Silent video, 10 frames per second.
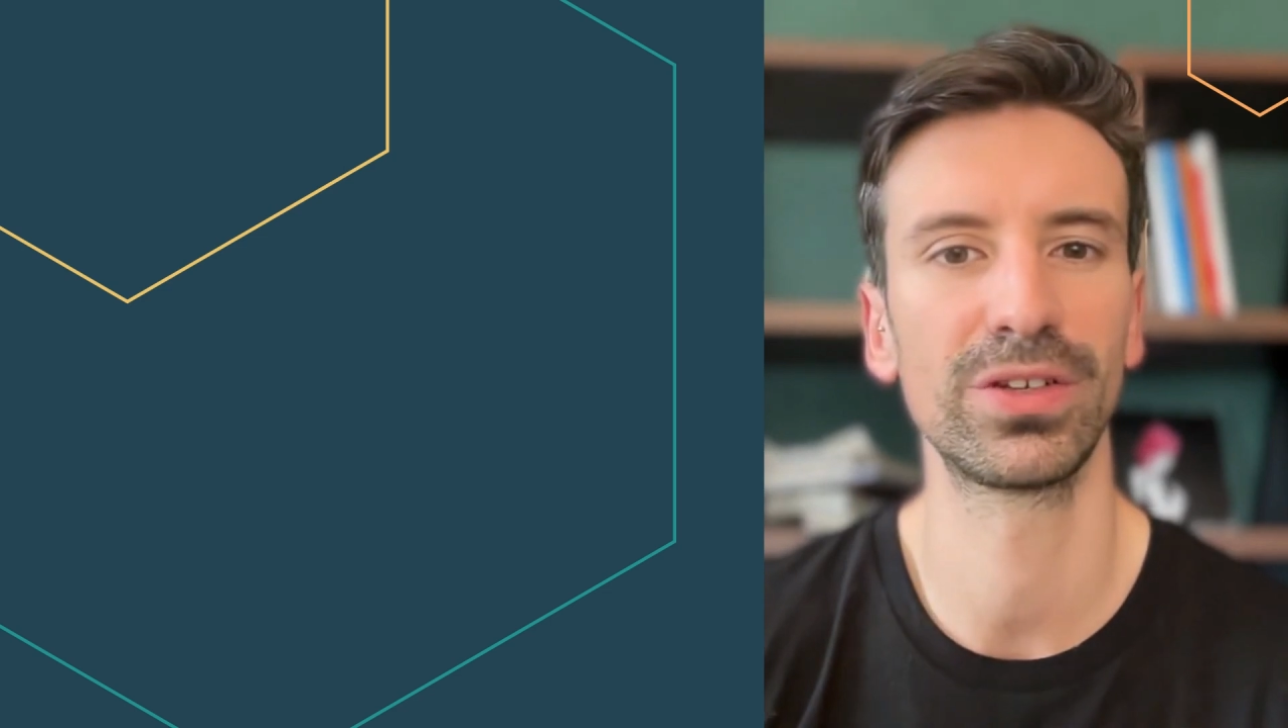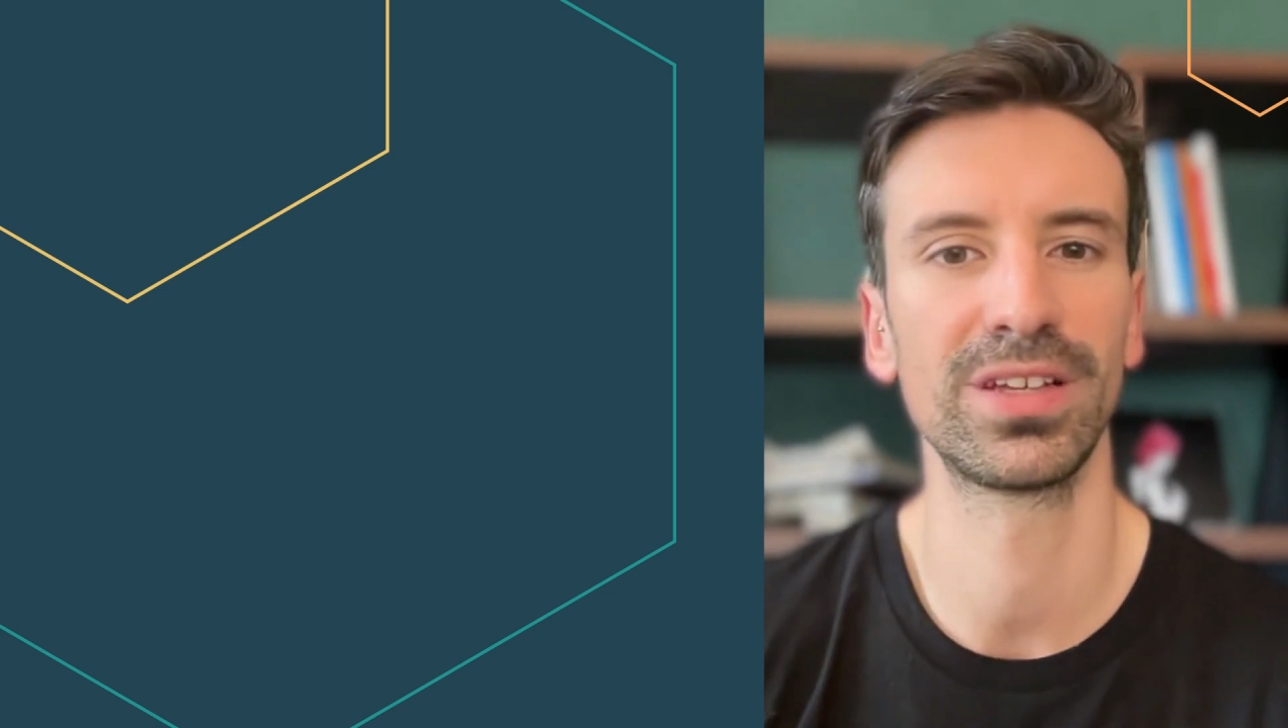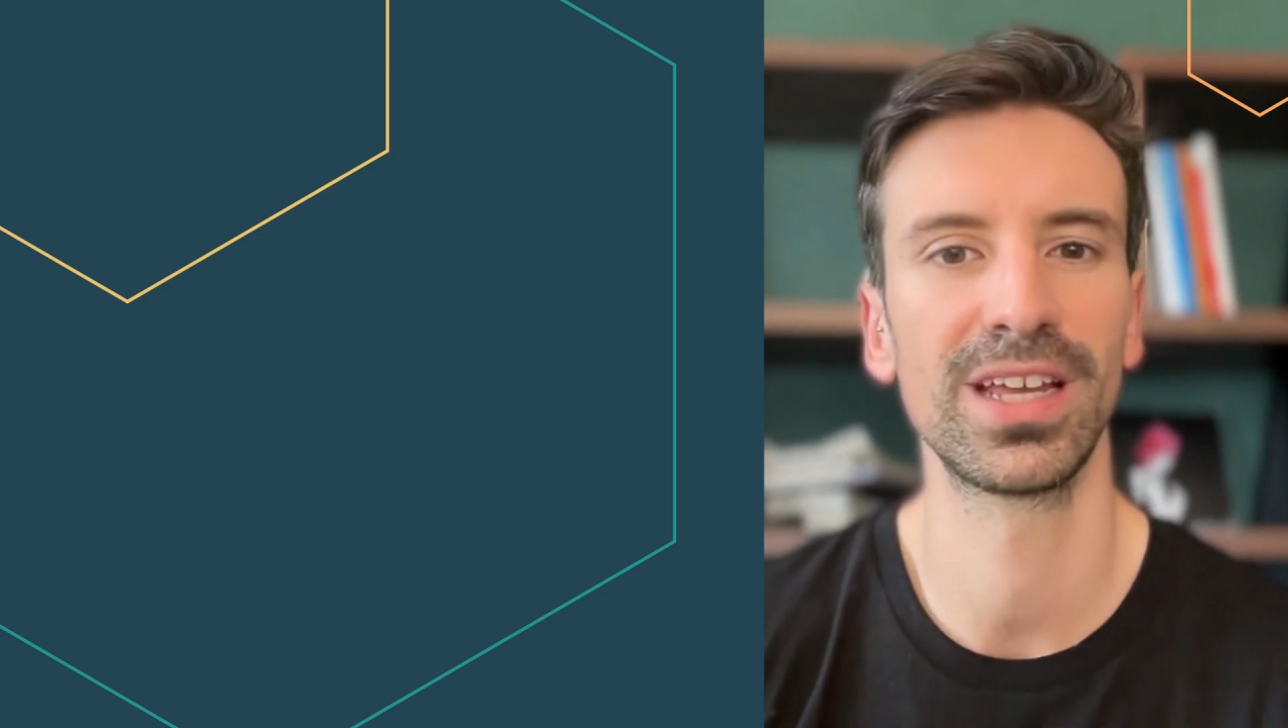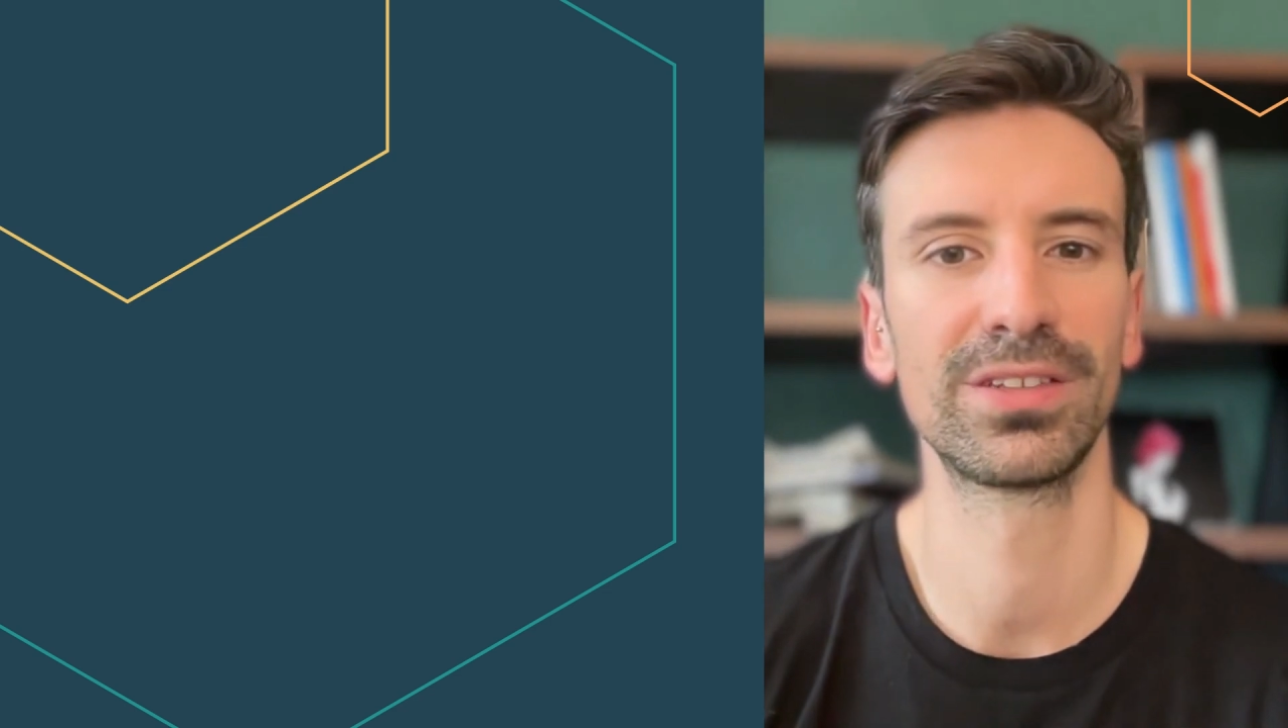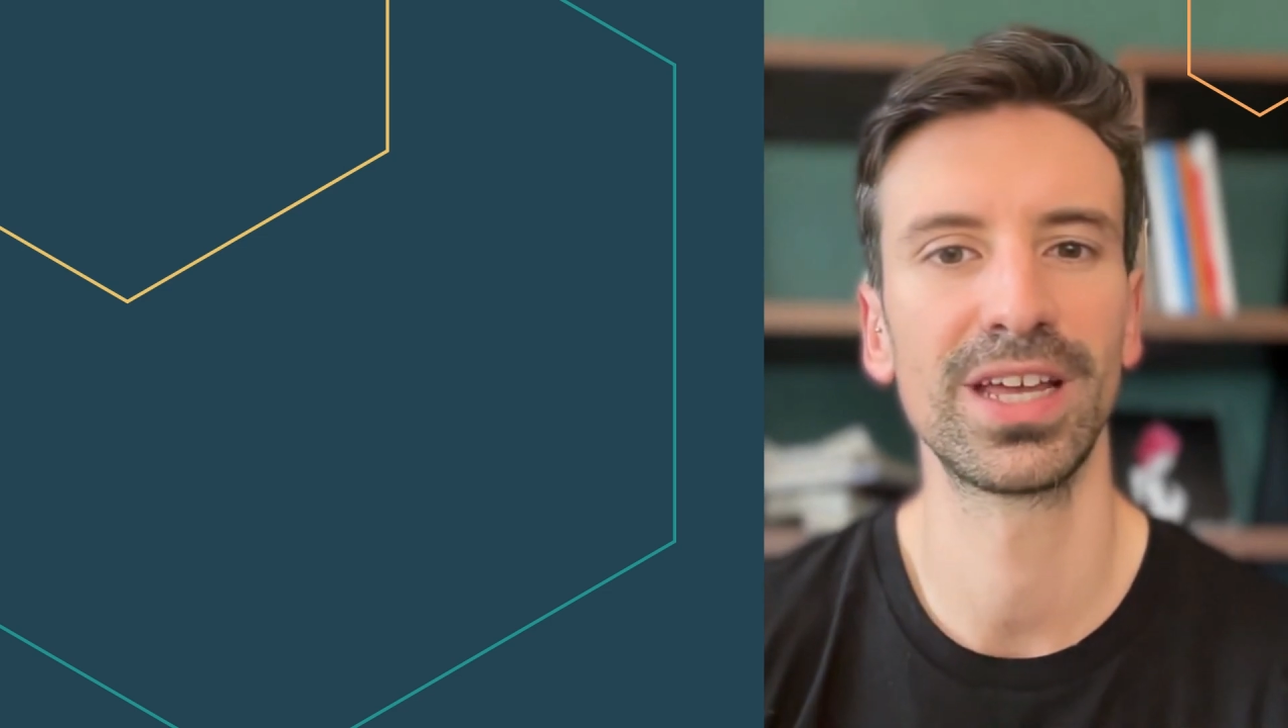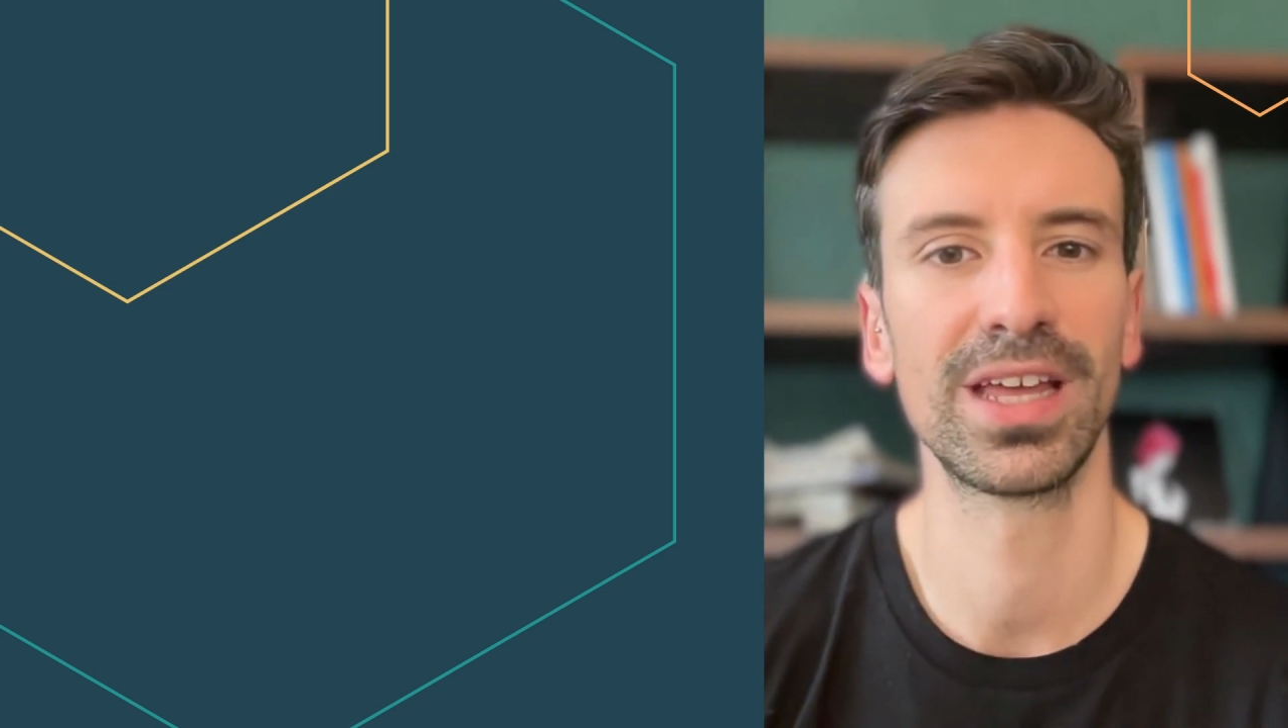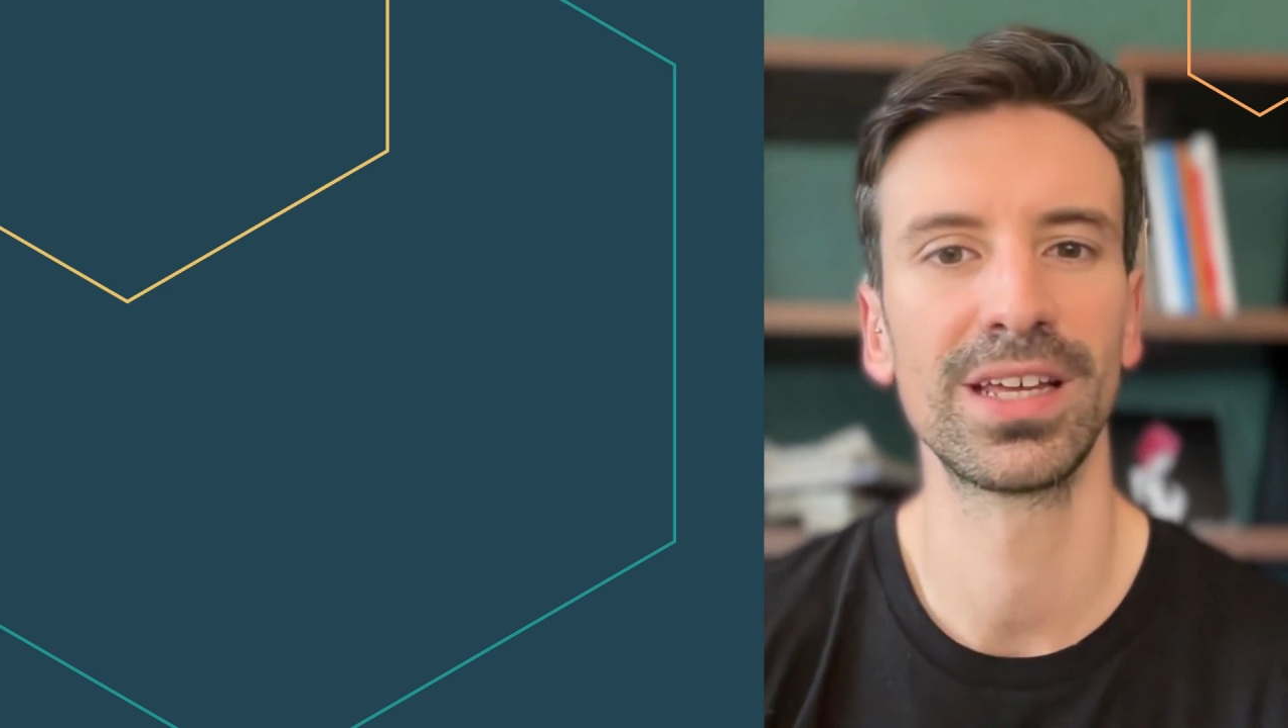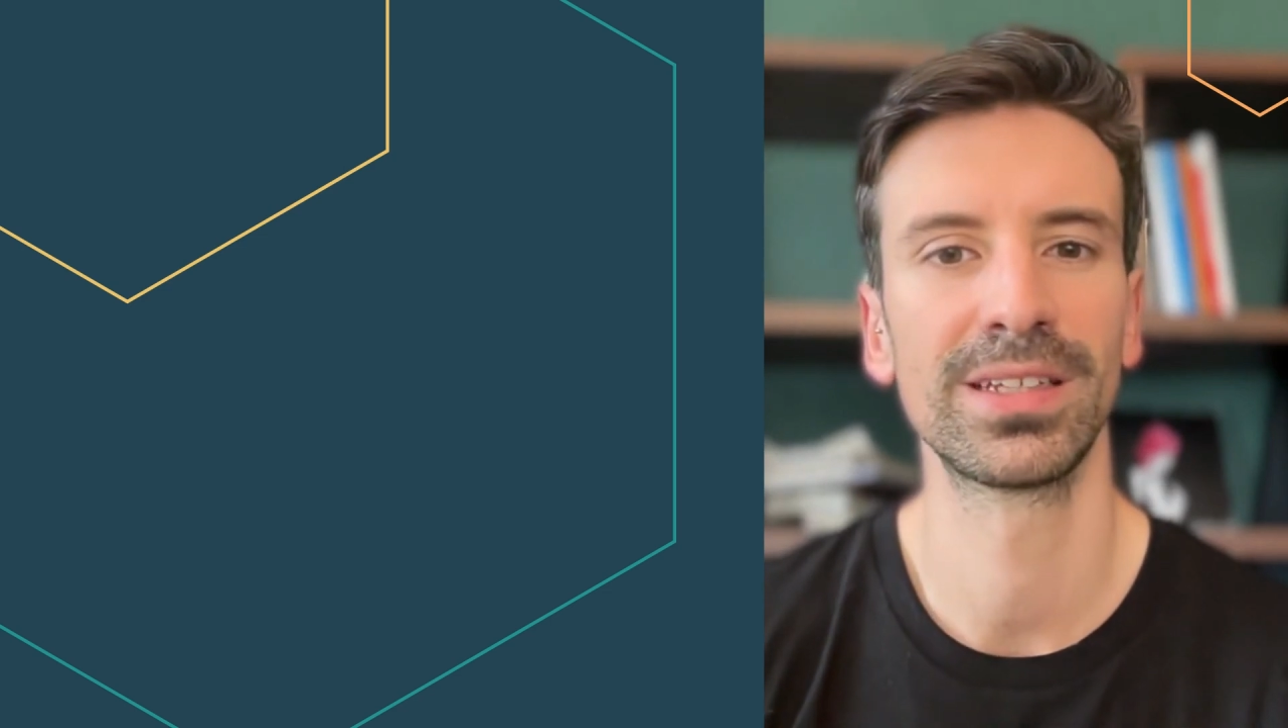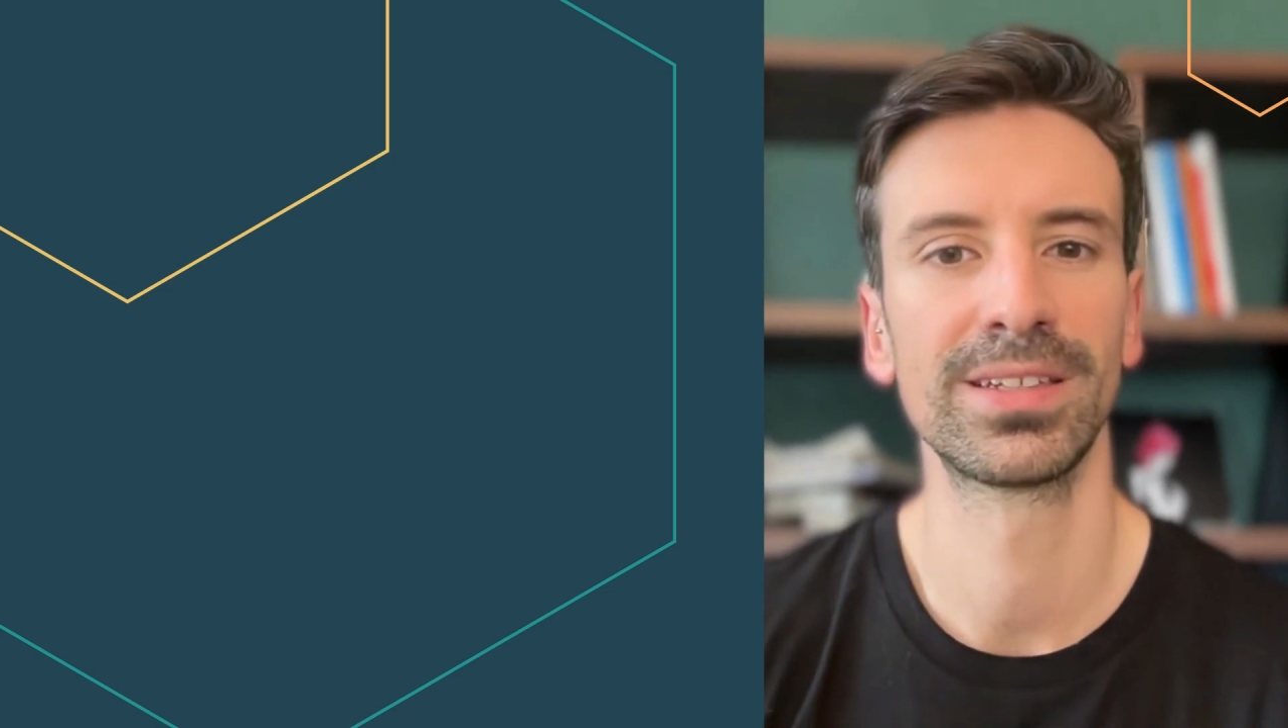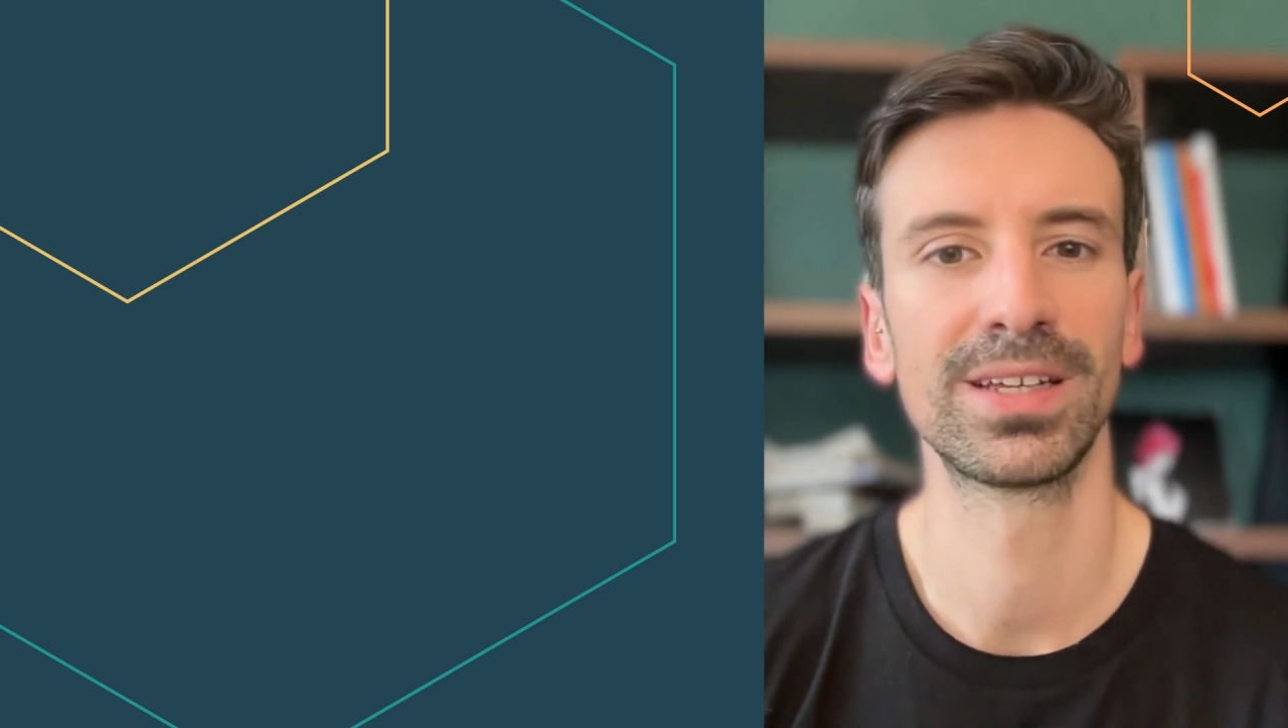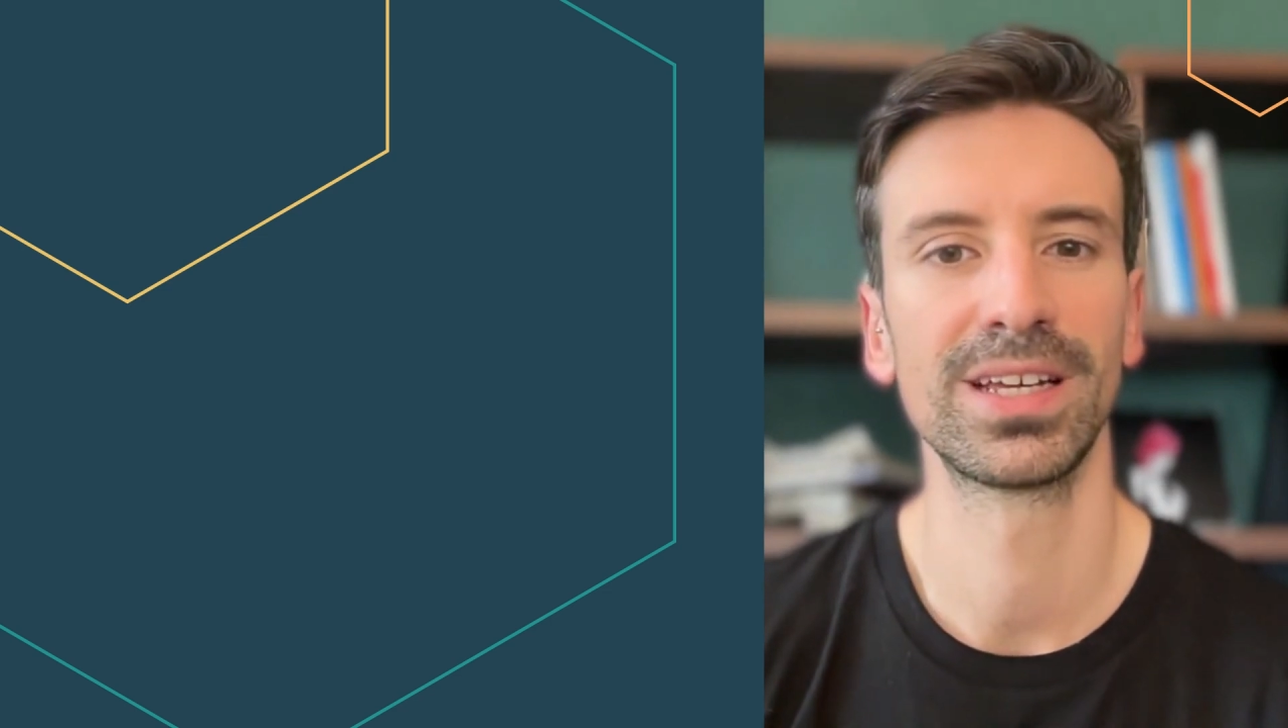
container tagging.